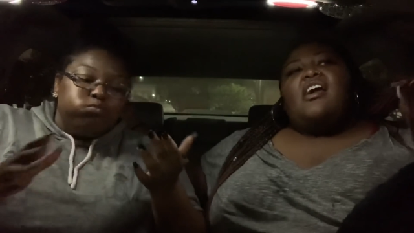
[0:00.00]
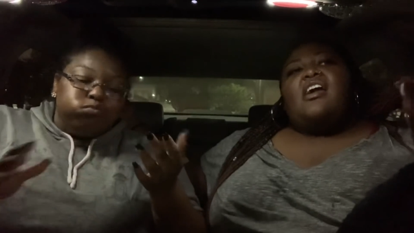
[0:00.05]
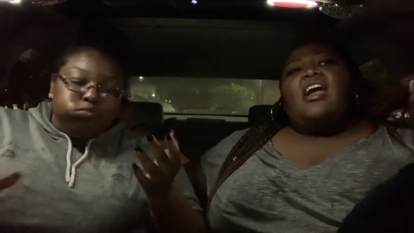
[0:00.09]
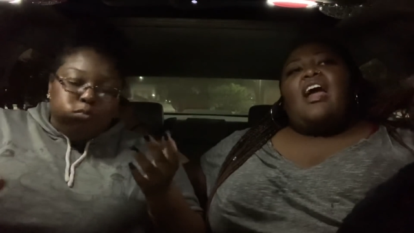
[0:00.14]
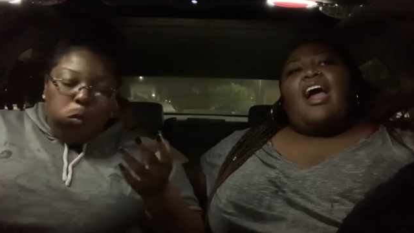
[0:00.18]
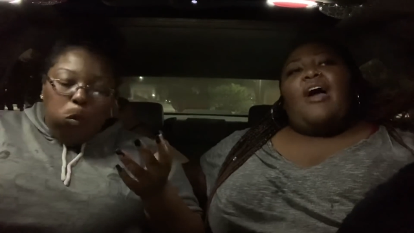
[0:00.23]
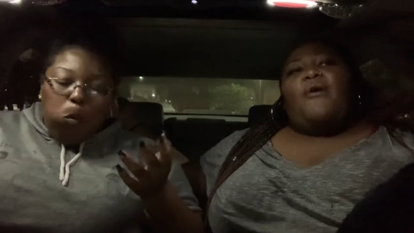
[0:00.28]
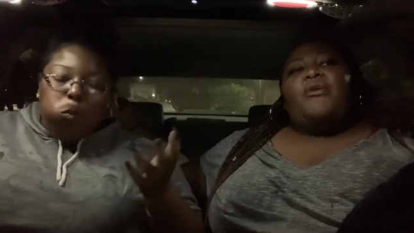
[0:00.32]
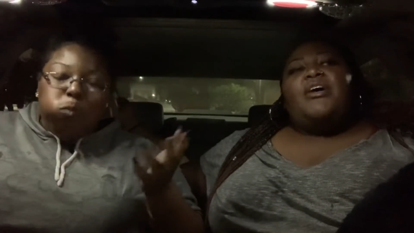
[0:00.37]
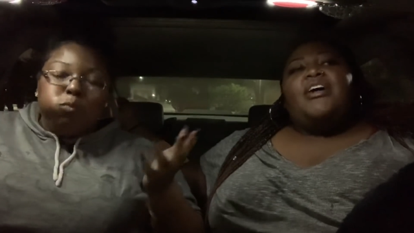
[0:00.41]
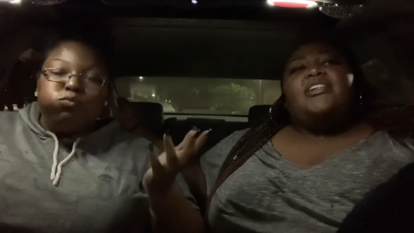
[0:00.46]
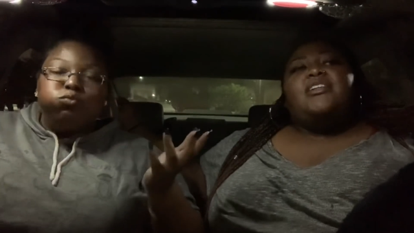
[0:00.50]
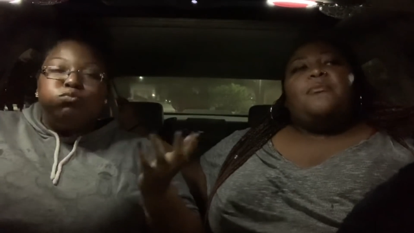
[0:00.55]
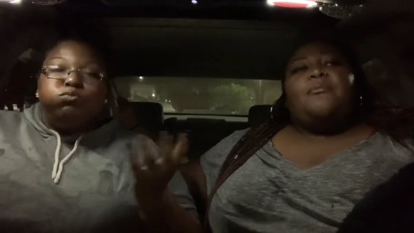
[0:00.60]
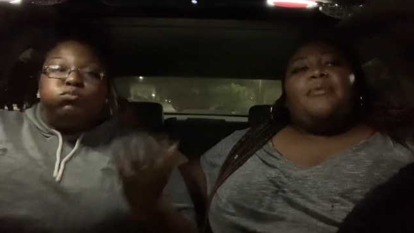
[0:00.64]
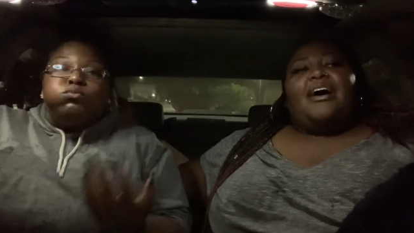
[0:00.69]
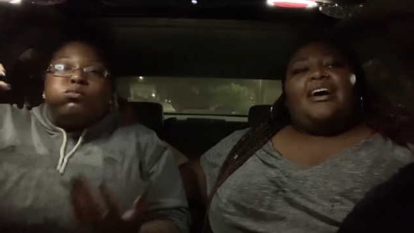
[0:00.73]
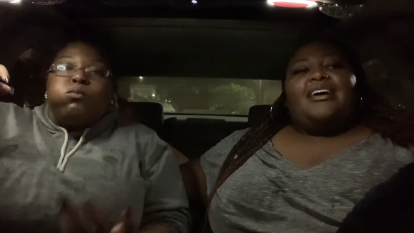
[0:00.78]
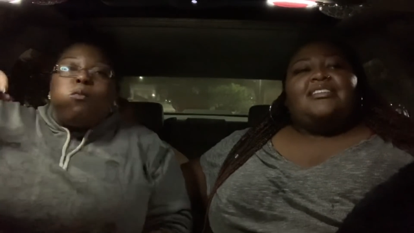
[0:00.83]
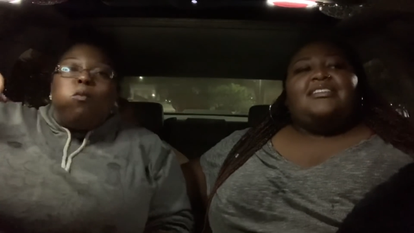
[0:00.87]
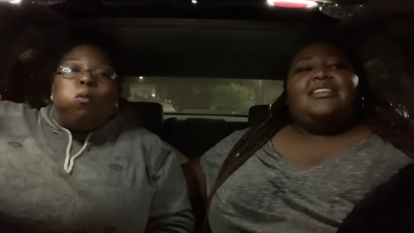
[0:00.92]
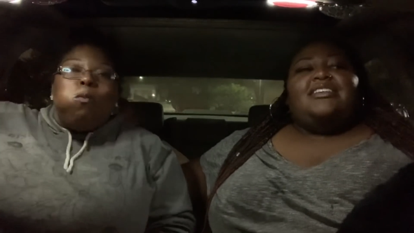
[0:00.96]
Speaker 1: I will get the
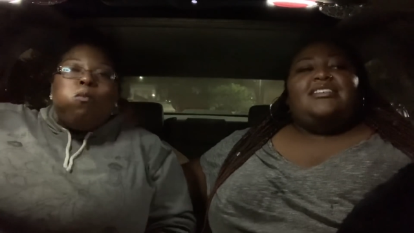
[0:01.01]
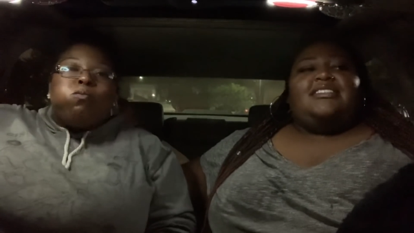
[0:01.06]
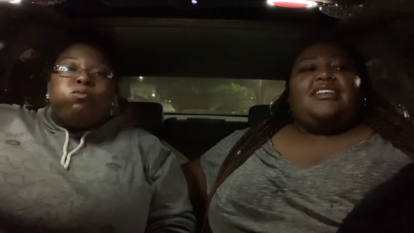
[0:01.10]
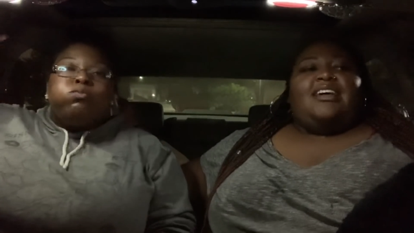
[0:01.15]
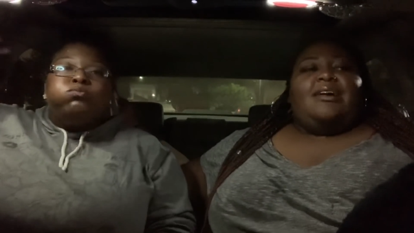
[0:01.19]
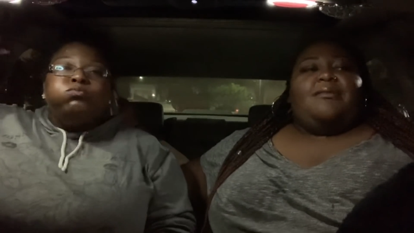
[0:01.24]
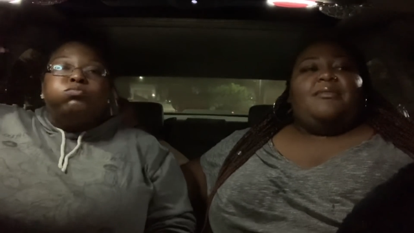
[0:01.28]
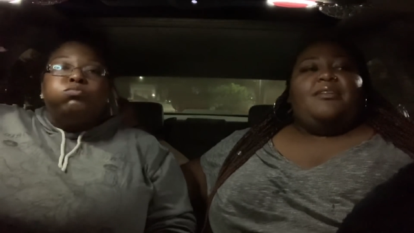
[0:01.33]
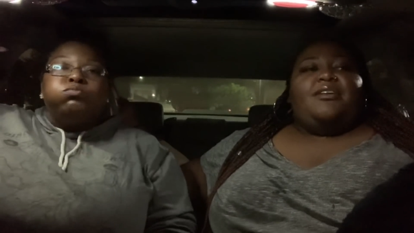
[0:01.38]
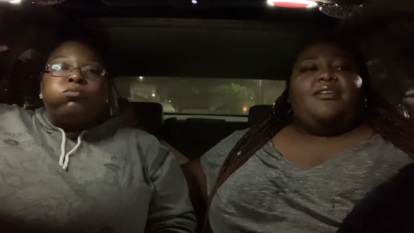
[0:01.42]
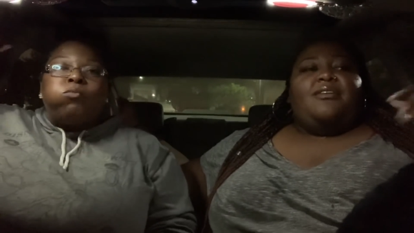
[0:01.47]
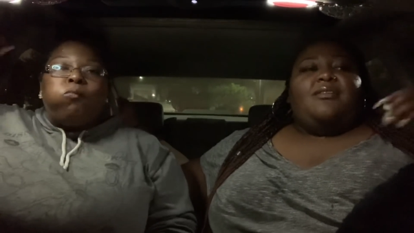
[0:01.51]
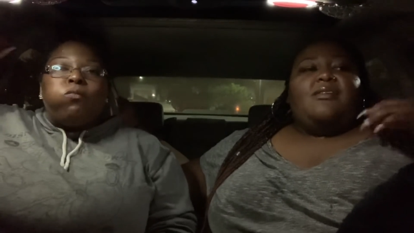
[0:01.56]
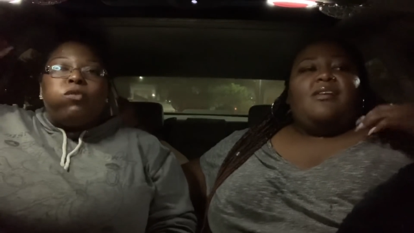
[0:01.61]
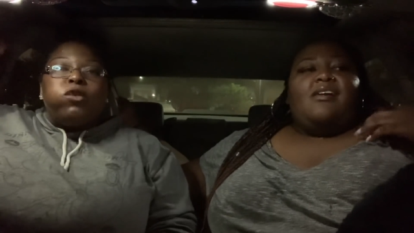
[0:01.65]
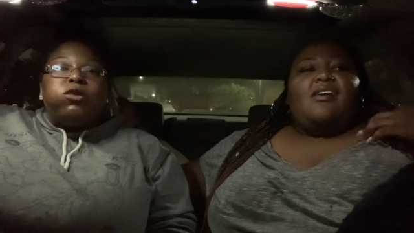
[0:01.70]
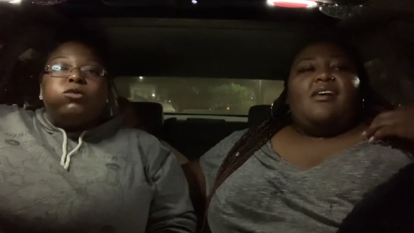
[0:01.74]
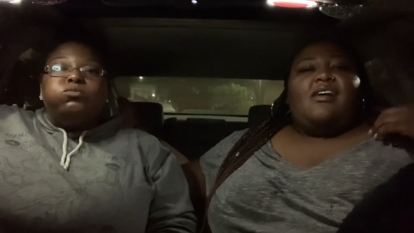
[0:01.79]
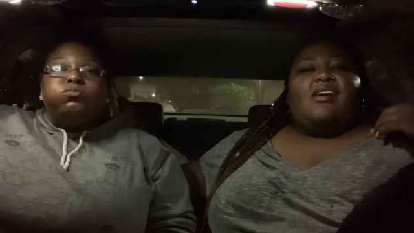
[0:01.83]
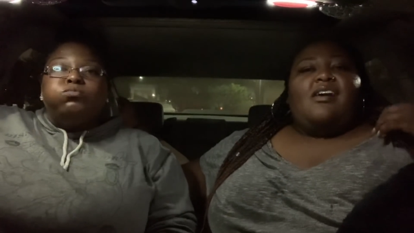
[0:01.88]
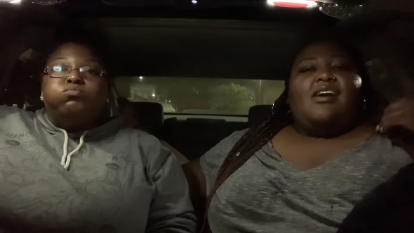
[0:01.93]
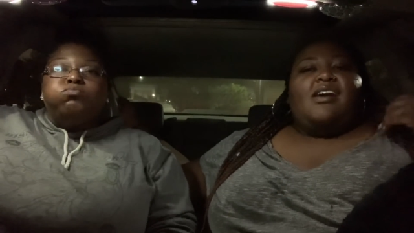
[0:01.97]
box next time though.
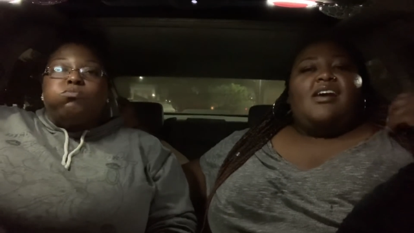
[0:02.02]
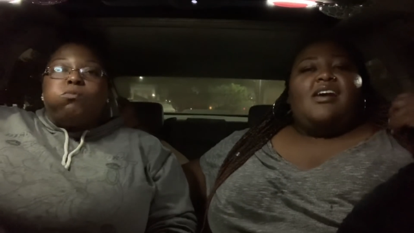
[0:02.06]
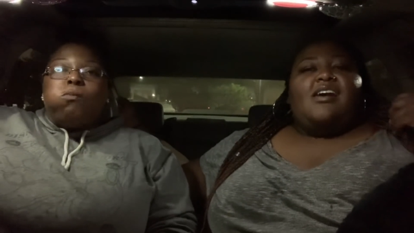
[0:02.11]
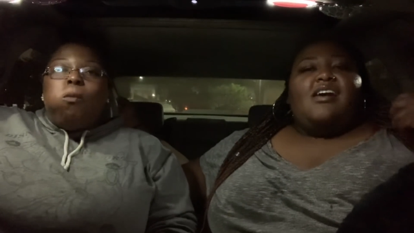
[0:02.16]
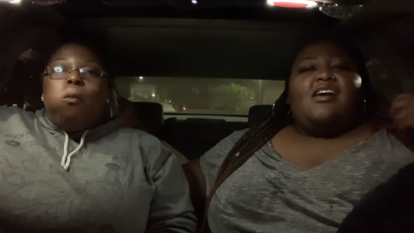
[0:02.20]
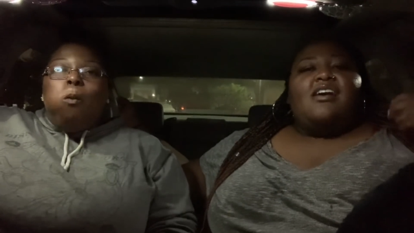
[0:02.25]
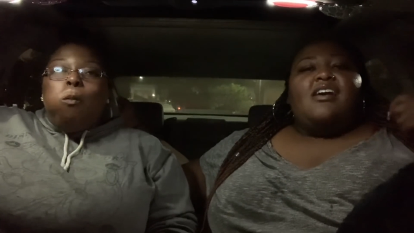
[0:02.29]
Mm-hmm.